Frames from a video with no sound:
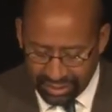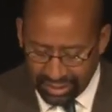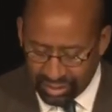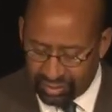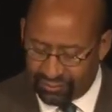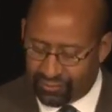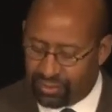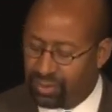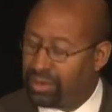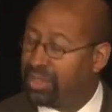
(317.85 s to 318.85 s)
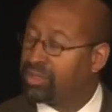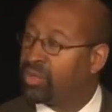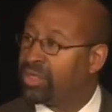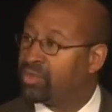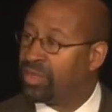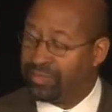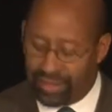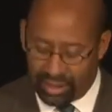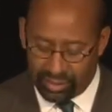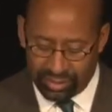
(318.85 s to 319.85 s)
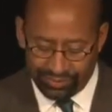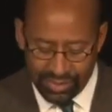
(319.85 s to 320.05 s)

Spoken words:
session for 2012 NACWA